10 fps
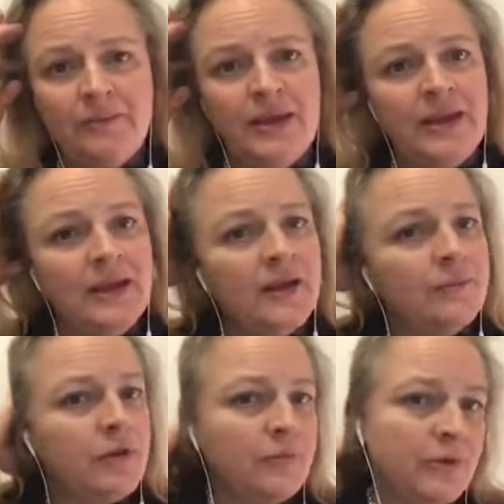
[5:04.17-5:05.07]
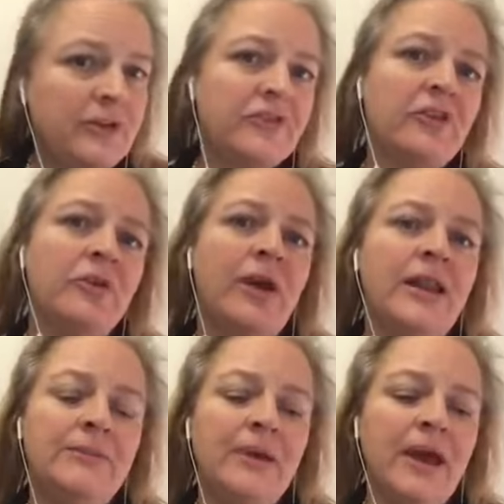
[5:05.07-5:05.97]
be appropriate to
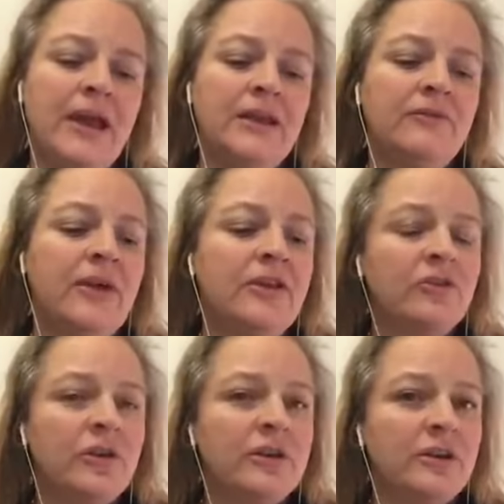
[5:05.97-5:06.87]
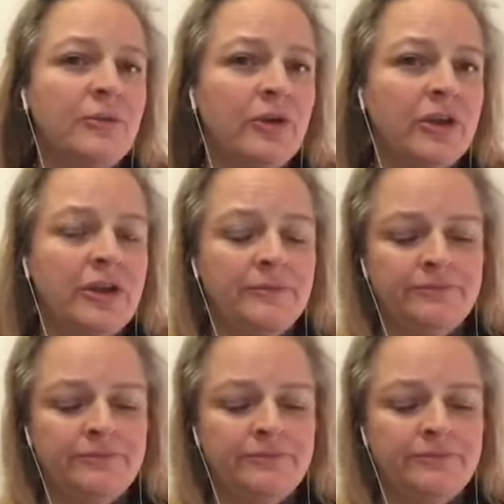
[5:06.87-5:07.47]
any pain of any joint in your body.